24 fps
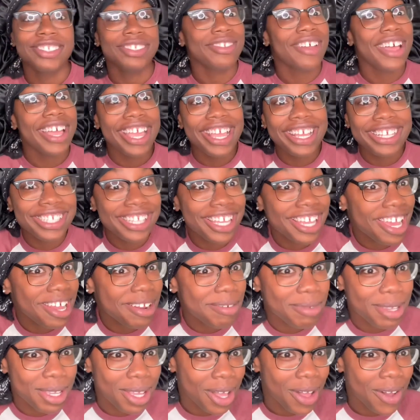So, I guess I got to
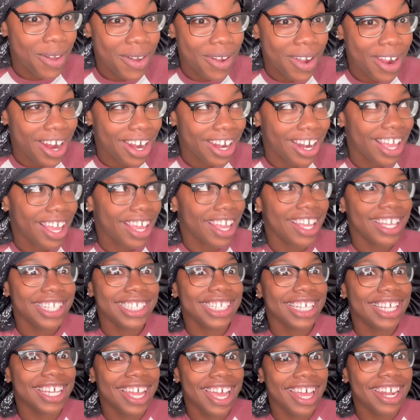be cold-hearted. I guess
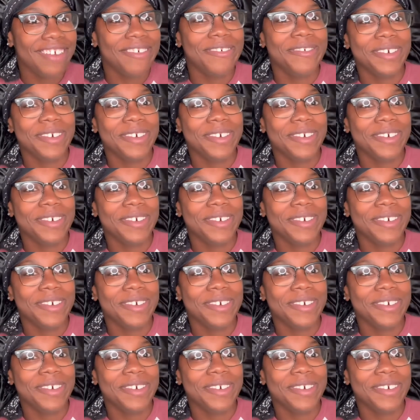I got to